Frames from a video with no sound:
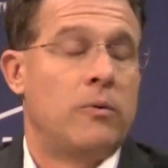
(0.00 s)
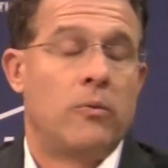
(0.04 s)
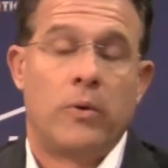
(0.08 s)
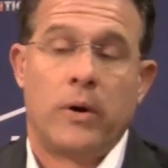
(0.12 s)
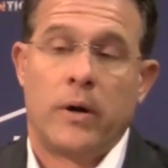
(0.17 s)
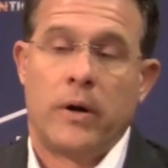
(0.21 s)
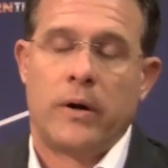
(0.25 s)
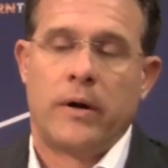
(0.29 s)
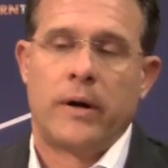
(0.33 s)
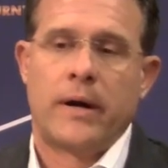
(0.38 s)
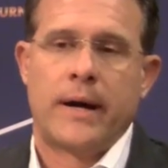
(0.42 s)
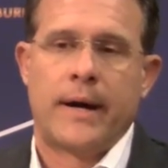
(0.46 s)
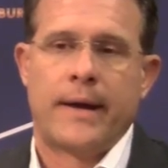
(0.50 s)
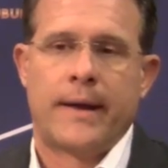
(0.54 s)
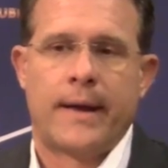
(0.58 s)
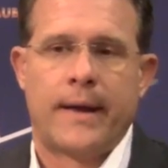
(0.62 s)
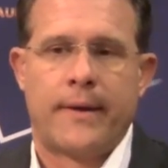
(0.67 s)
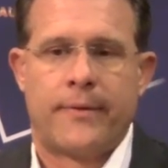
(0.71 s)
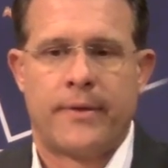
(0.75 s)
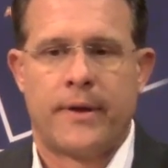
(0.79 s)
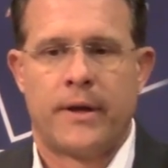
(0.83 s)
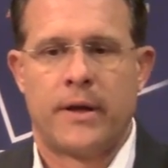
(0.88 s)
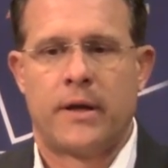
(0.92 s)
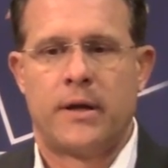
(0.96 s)
Well, I
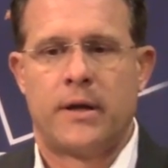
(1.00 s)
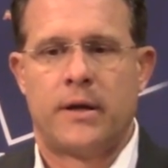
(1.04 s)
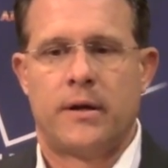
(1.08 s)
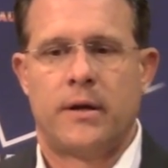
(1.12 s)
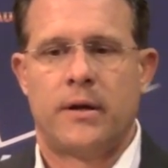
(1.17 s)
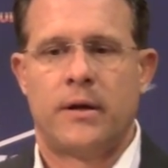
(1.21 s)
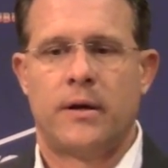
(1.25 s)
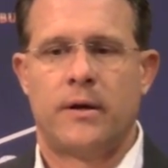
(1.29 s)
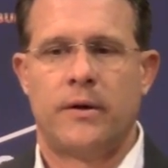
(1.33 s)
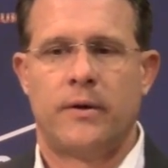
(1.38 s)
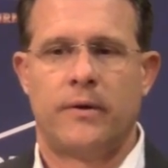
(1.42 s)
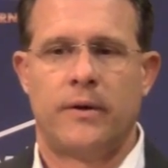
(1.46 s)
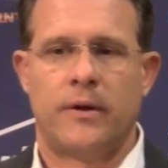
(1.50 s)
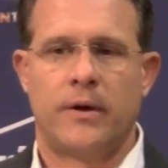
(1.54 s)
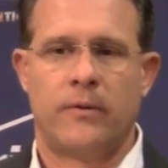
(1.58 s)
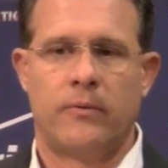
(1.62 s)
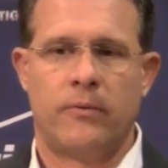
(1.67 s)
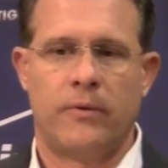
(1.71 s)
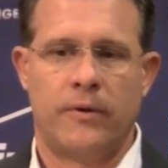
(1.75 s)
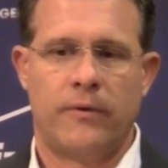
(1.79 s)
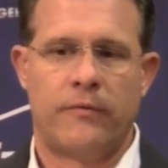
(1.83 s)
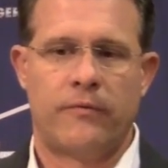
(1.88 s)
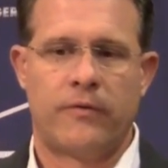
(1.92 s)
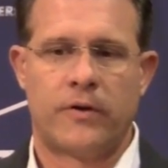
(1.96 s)
think that
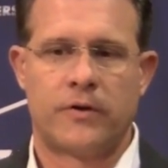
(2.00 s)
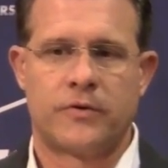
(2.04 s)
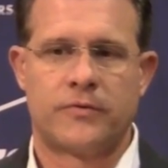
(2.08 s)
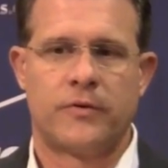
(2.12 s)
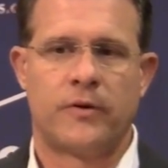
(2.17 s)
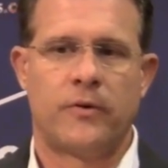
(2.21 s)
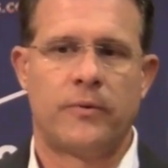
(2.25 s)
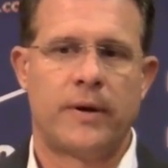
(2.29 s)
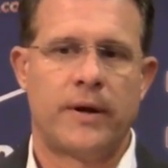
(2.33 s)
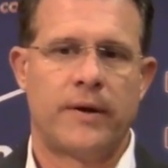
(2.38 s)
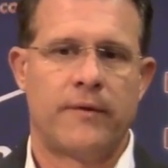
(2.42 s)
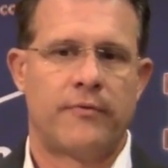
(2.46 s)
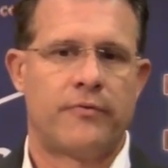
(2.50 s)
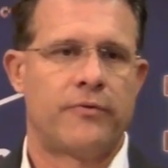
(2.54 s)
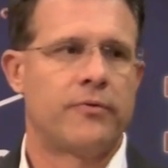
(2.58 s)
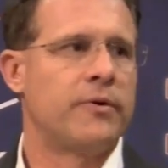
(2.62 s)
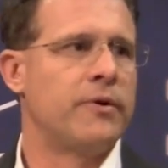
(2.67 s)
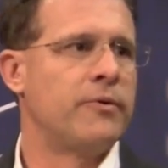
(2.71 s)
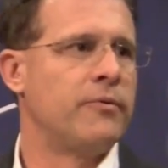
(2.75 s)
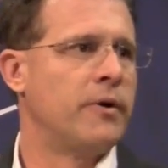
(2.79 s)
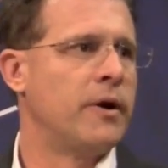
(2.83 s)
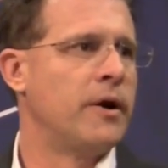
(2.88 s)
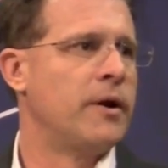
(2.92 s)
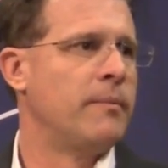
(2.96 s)
we have
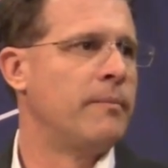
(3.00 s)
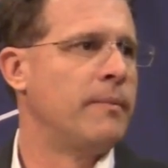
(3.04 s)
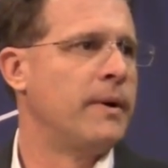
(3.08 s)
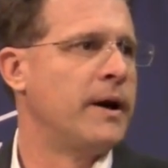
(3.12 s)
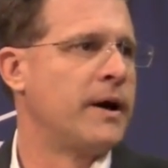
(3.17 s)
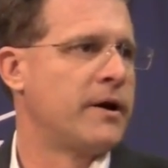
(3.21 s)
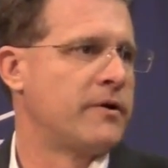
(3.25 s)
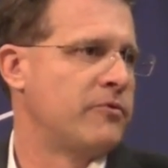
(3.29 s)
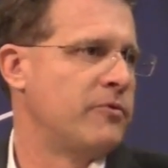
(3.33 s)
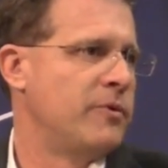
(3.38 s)
three running backs.